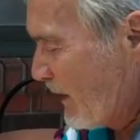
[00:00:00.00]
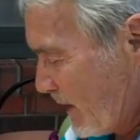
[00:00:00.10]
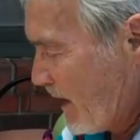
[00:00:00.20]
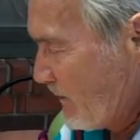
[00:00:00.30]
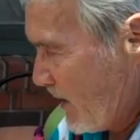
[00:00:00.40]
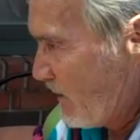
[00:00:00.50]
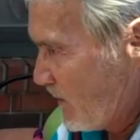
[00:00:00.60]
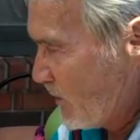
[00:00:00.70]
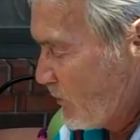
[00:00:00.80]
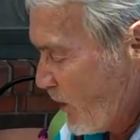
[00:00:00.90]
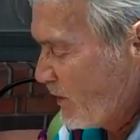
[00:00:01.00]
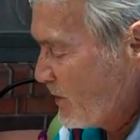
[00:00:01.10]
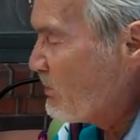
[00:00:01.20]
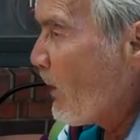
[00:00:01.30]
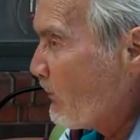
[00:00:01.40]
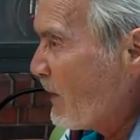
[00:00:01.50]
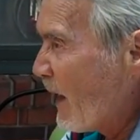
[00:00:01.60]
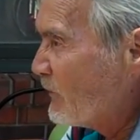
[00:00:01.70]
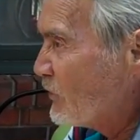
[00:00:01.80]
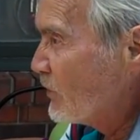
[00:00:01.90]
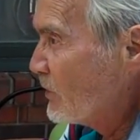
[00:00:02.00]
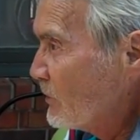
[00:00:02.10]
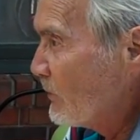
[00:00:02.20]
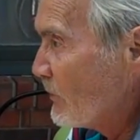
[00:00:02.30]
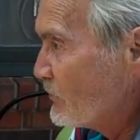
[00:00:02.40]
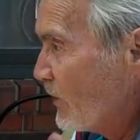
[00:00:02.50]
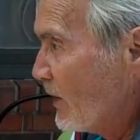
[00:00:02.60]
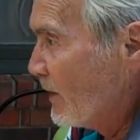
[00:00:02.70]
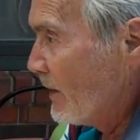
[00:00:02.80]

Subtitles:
make you have crazy phone plates. You know what I'm saying?